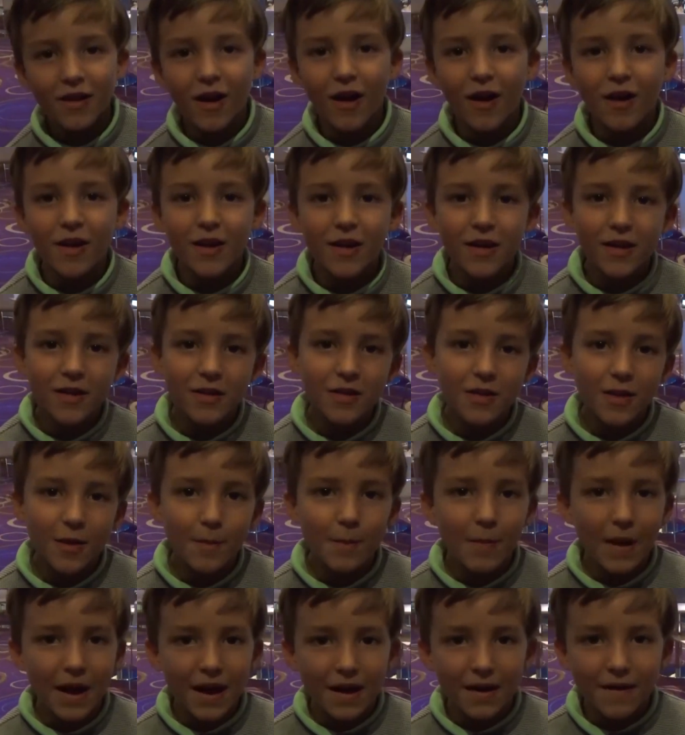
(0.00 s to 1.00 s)
like the
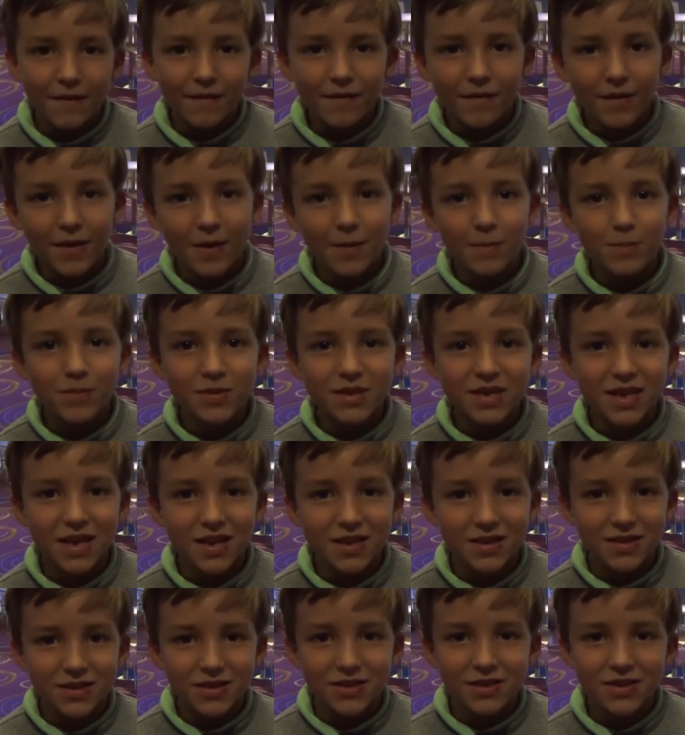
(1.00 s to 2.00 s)
backflips
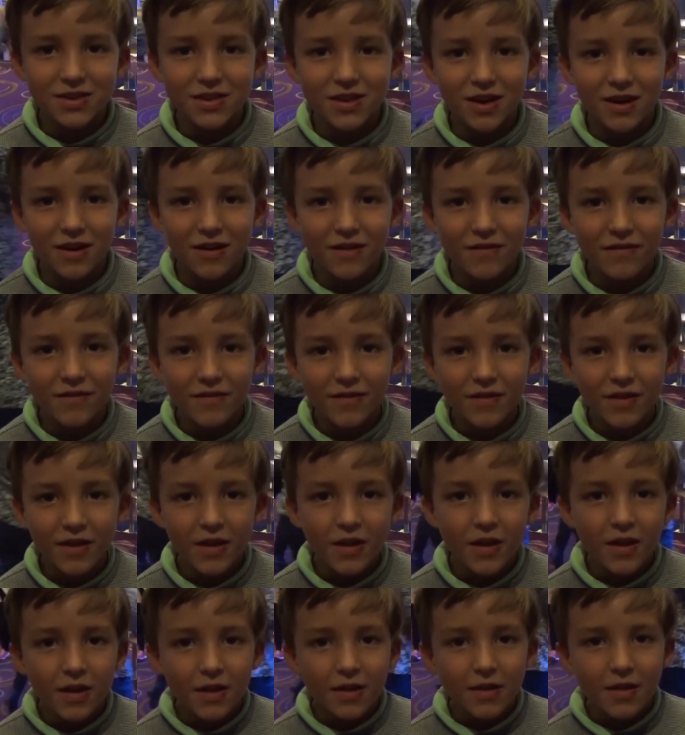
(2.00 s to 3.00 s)
and stuff
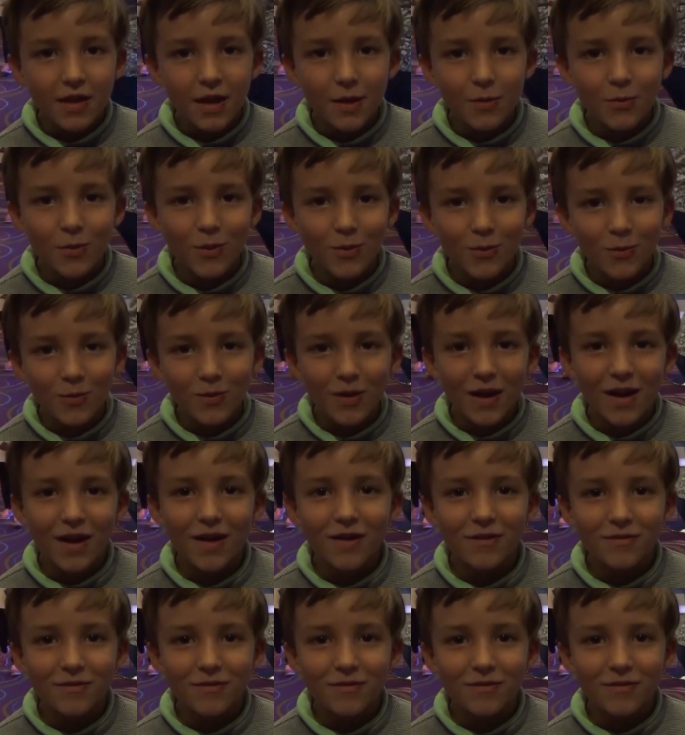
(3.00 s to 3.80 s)
were